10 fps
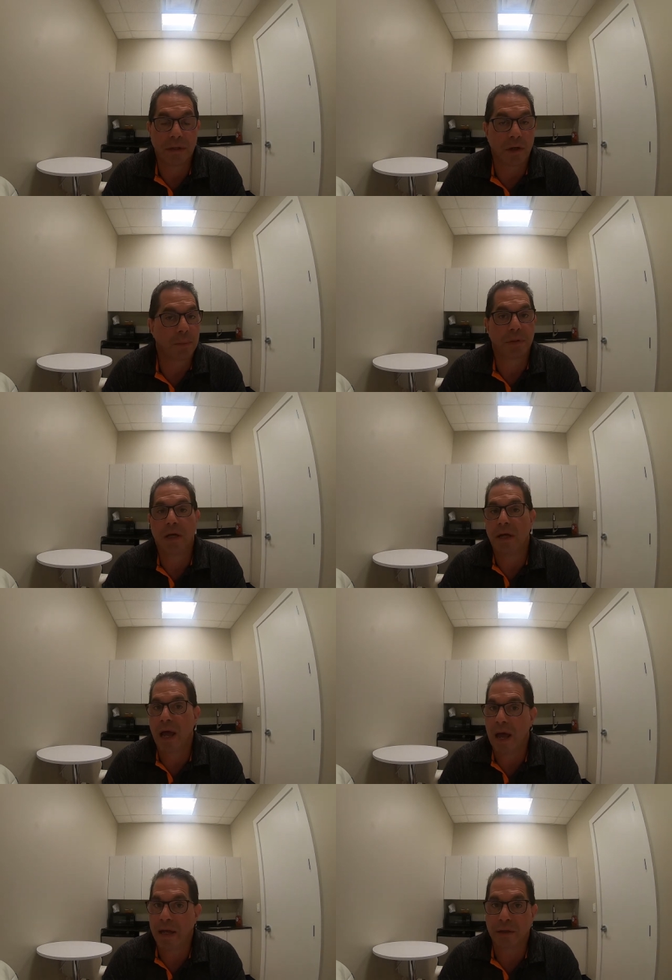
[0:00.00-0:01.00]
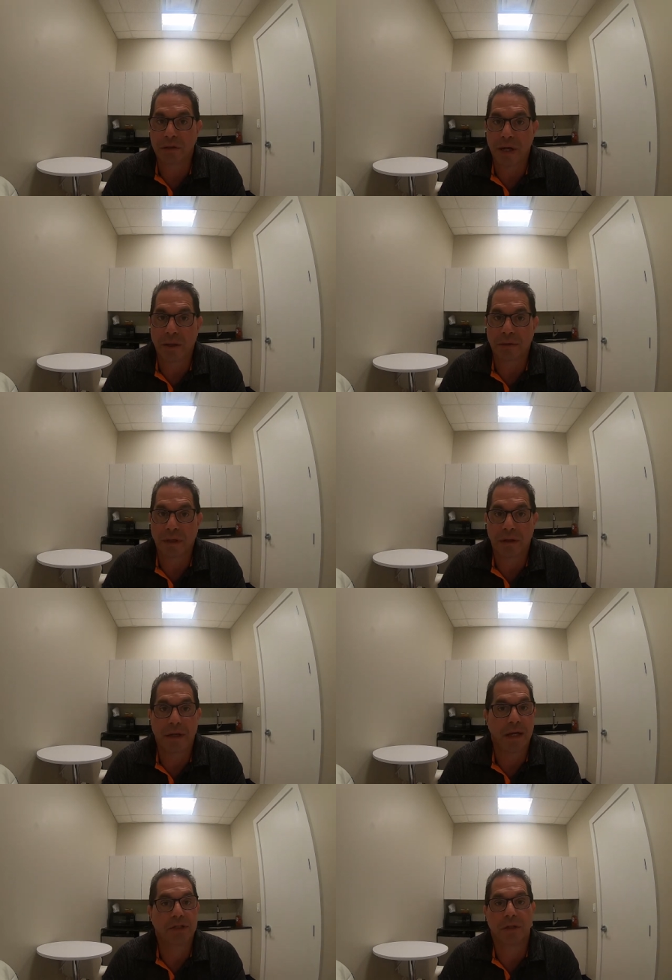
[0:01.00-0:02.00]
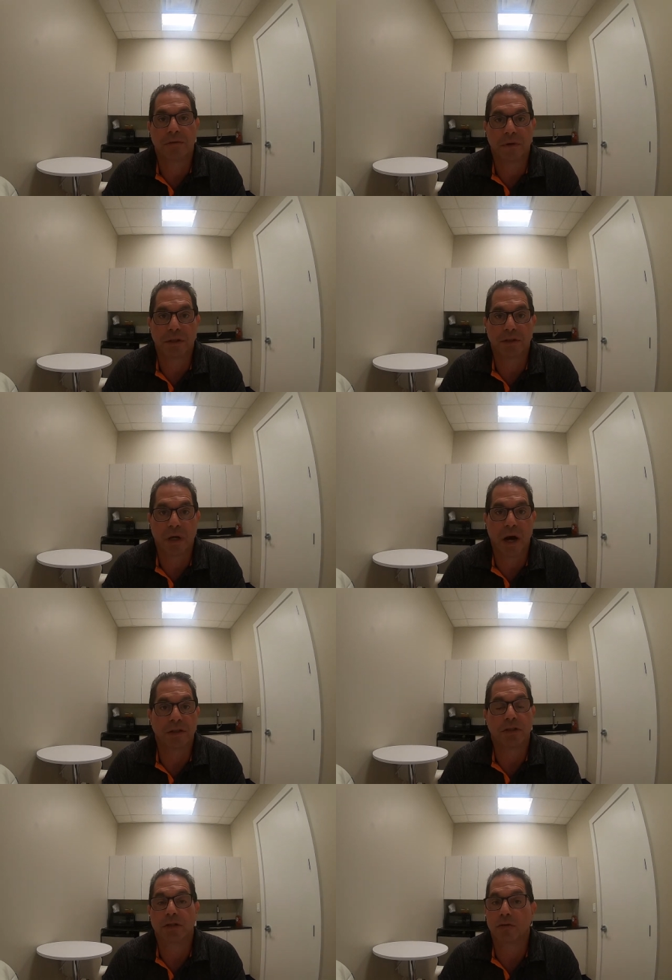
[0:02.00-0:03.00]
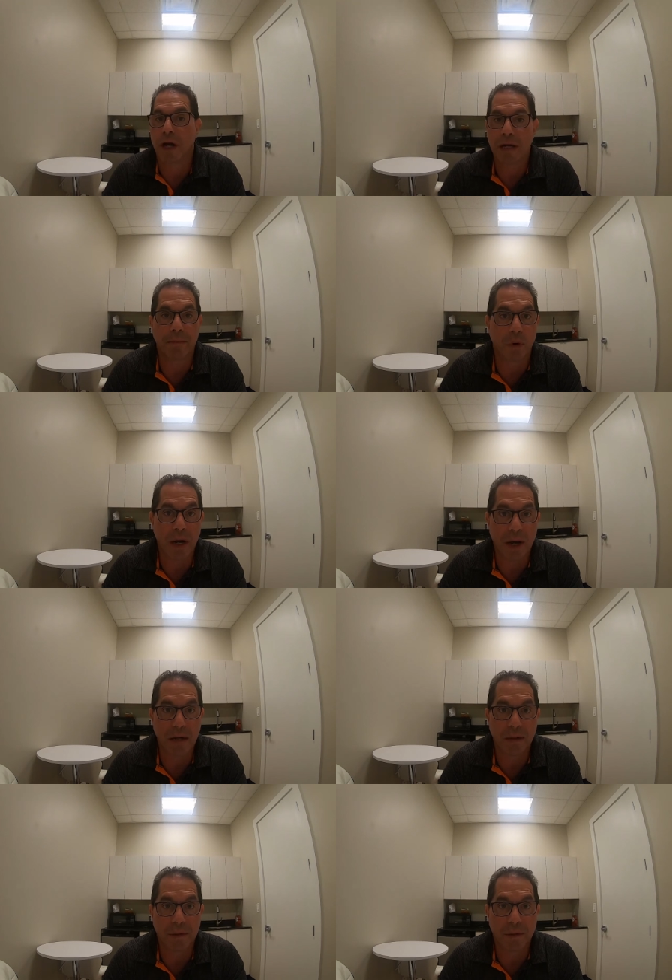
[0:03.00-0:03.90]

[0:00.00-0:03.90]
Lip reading: There are plenty of anglers out there catching fish on straight braid,